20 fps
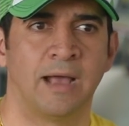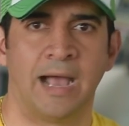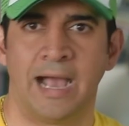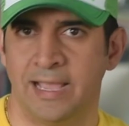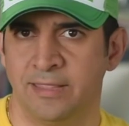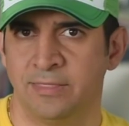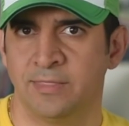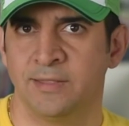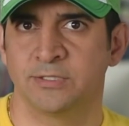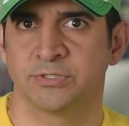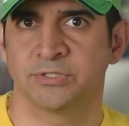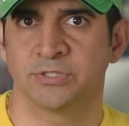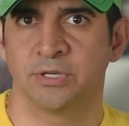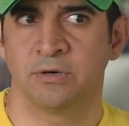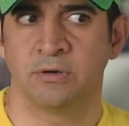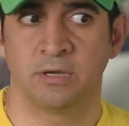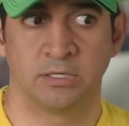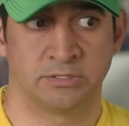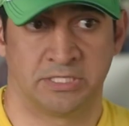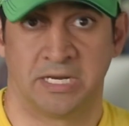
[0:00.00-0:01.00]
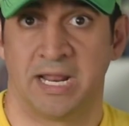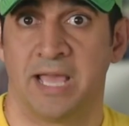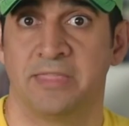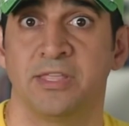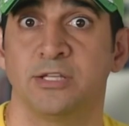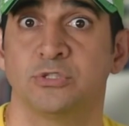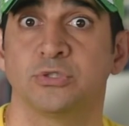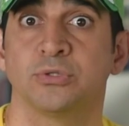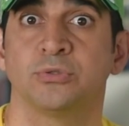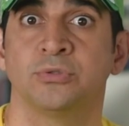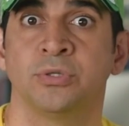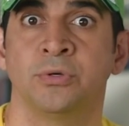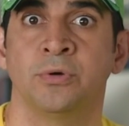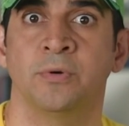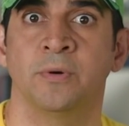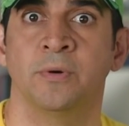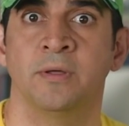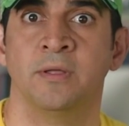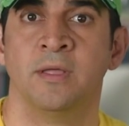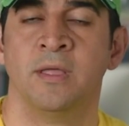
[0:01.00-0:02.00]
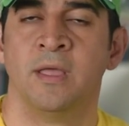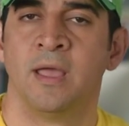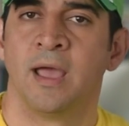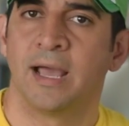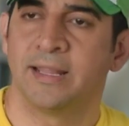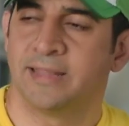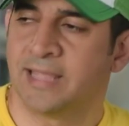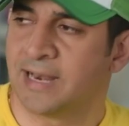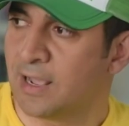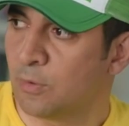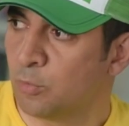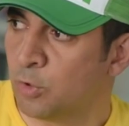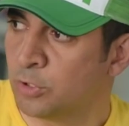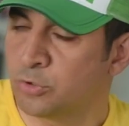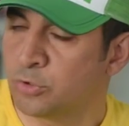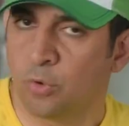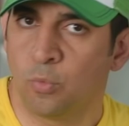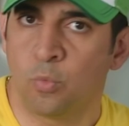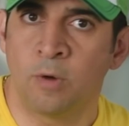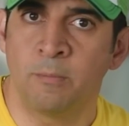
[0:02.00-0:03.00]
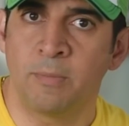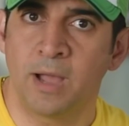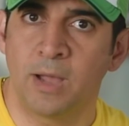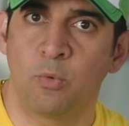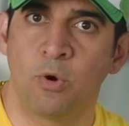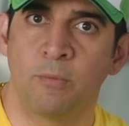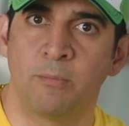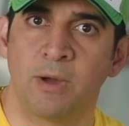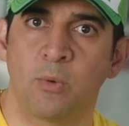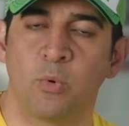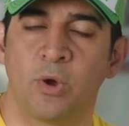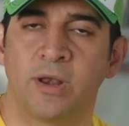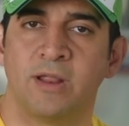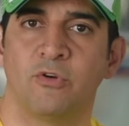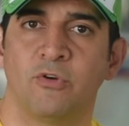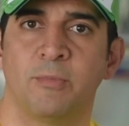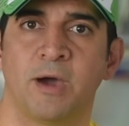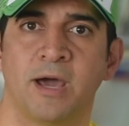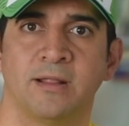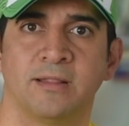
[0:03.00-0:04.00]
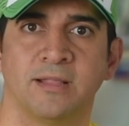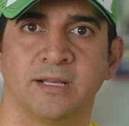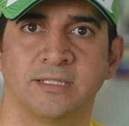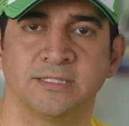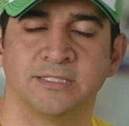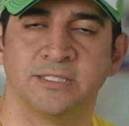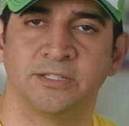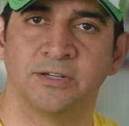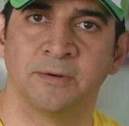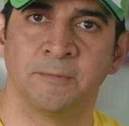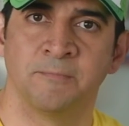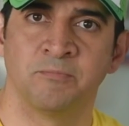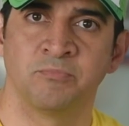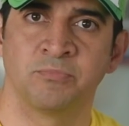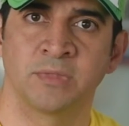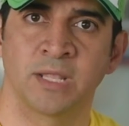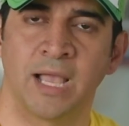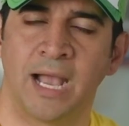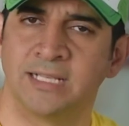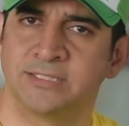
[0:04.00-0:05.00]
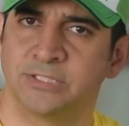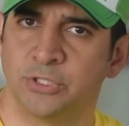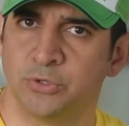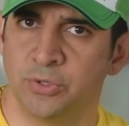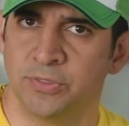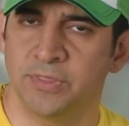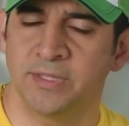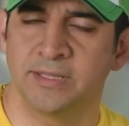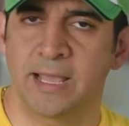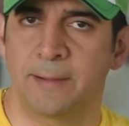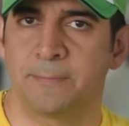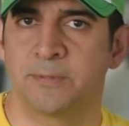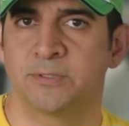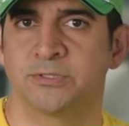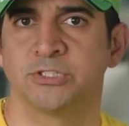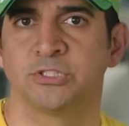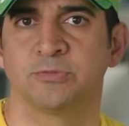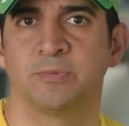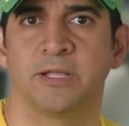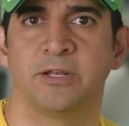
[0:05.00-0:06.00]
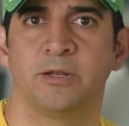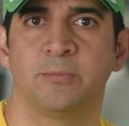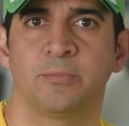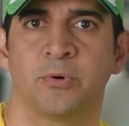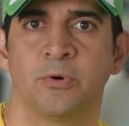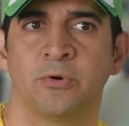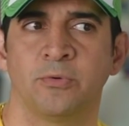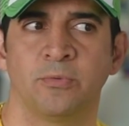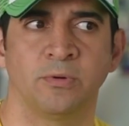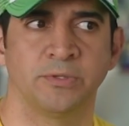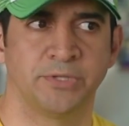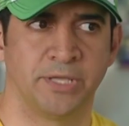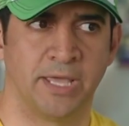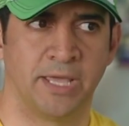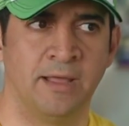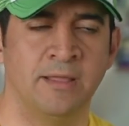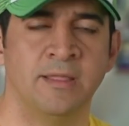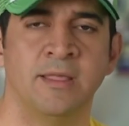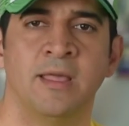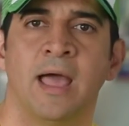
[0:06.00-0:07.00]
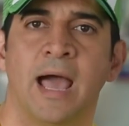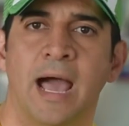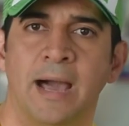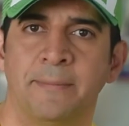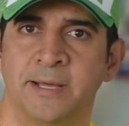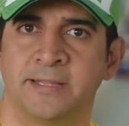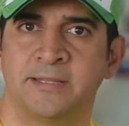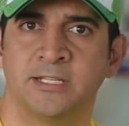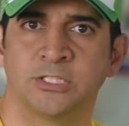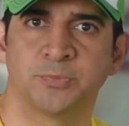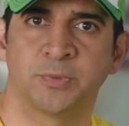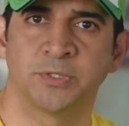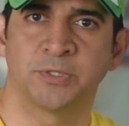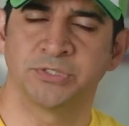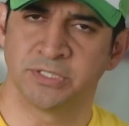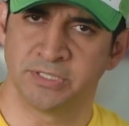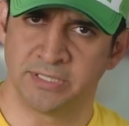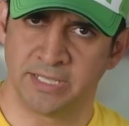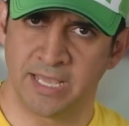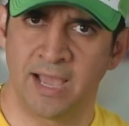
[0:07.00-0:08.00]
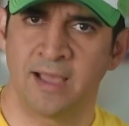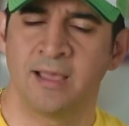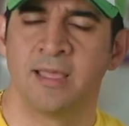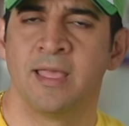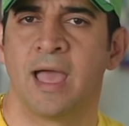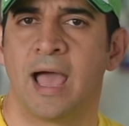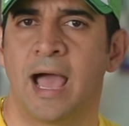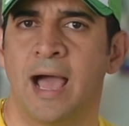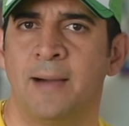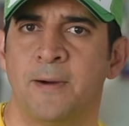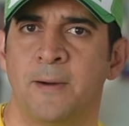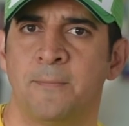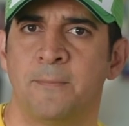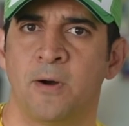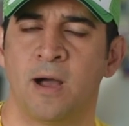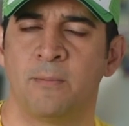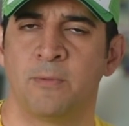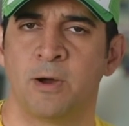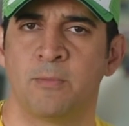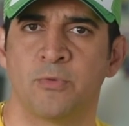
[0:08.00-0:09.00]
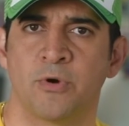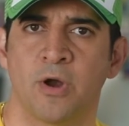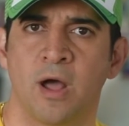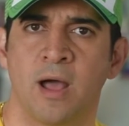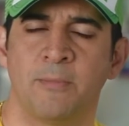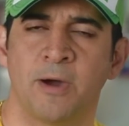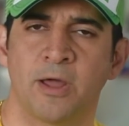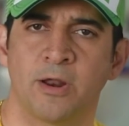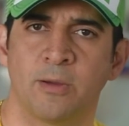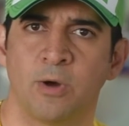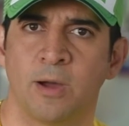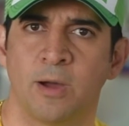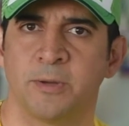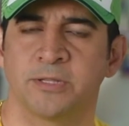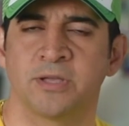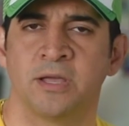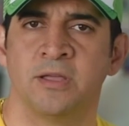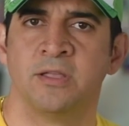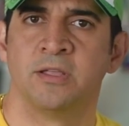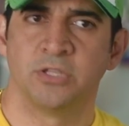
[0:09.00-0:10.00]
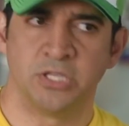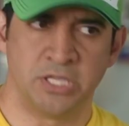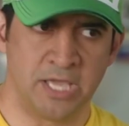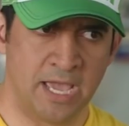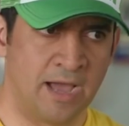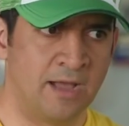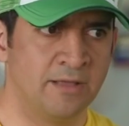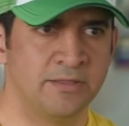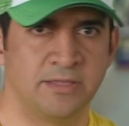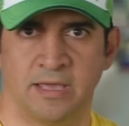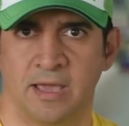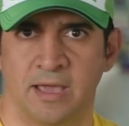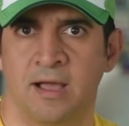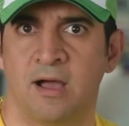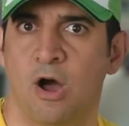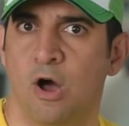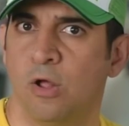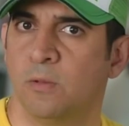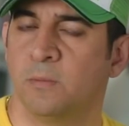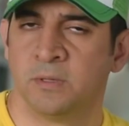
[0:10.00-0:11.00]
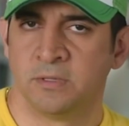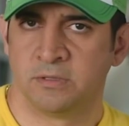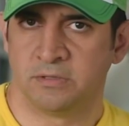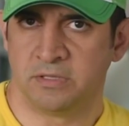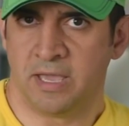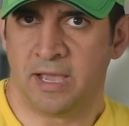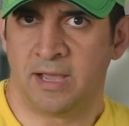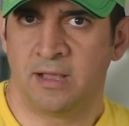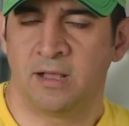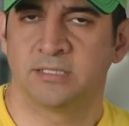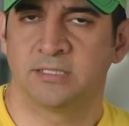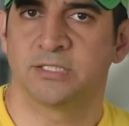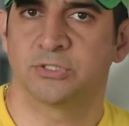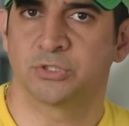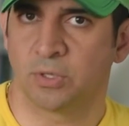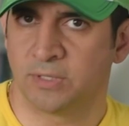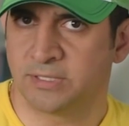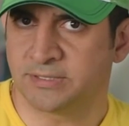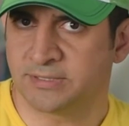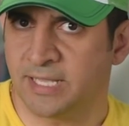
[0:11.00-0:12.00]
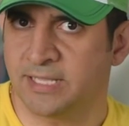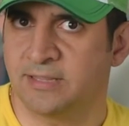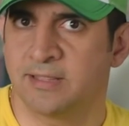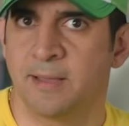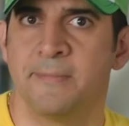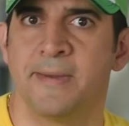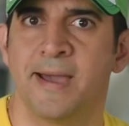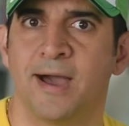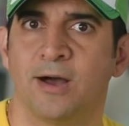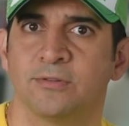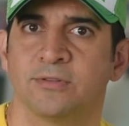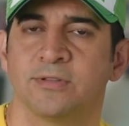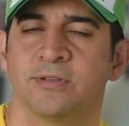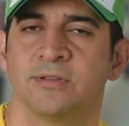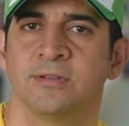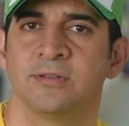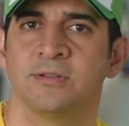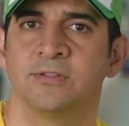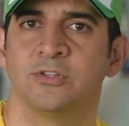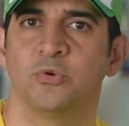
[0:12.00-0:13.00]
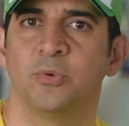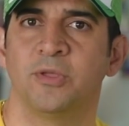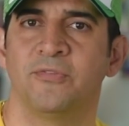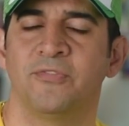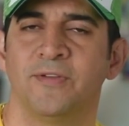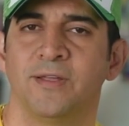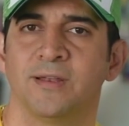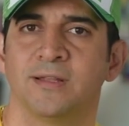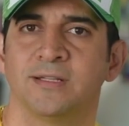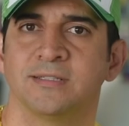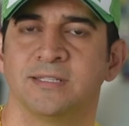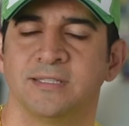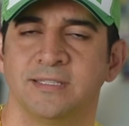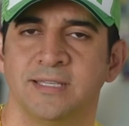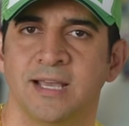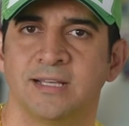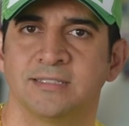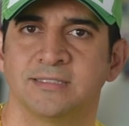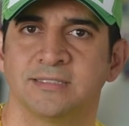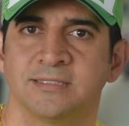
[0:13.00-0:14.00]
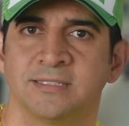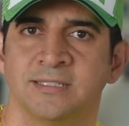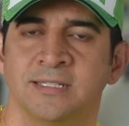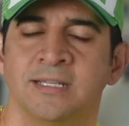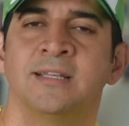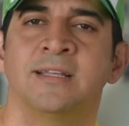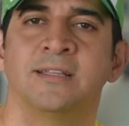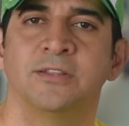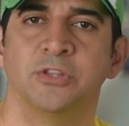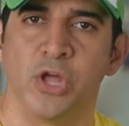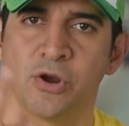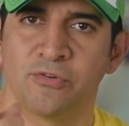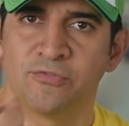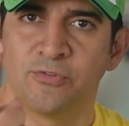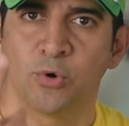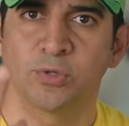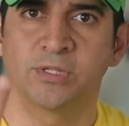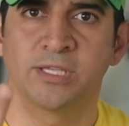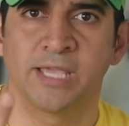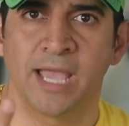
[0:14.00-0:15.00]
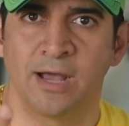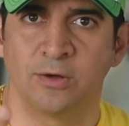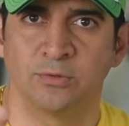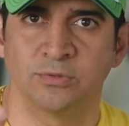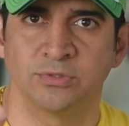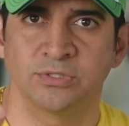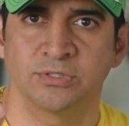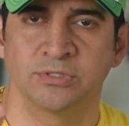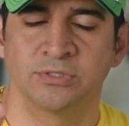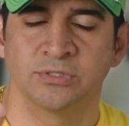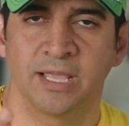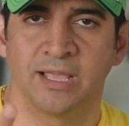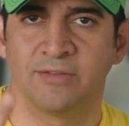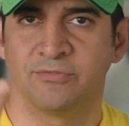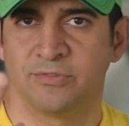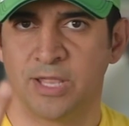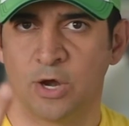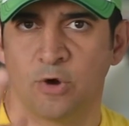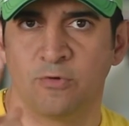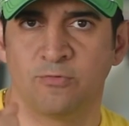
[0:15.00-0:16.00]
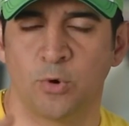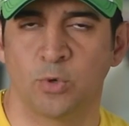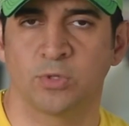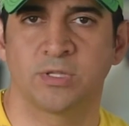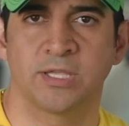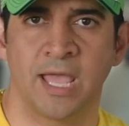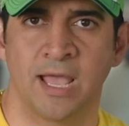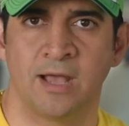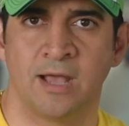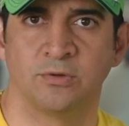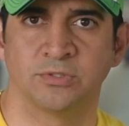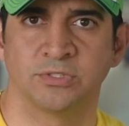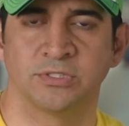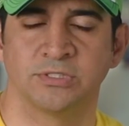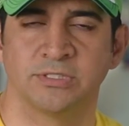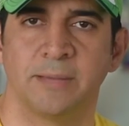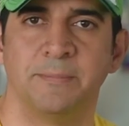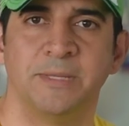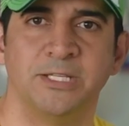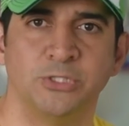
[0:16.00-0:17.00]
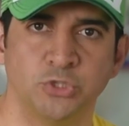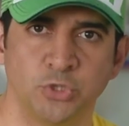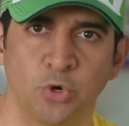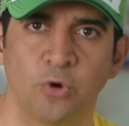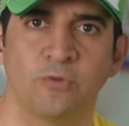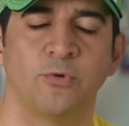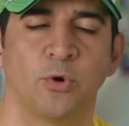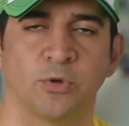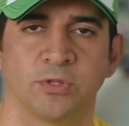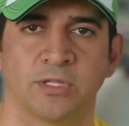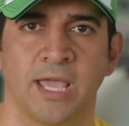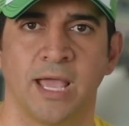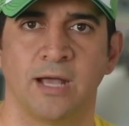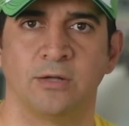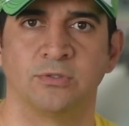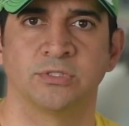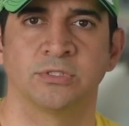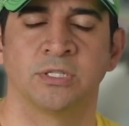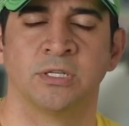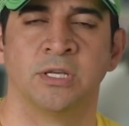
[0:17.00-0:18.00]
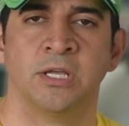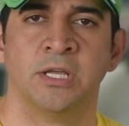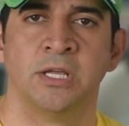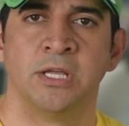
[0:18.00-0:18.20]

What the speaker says: I think so. I said, I think so too. Then I went through one by one everybody that's here. I said, do you think that person's playing an important role? Yeah. How about this person? Yeah. How about Moro? How about yeah. Oh, yeah. I said, so let's take them out. Do we feel it? Yes. Their vote counts. If their vote counts, that means your vote counts.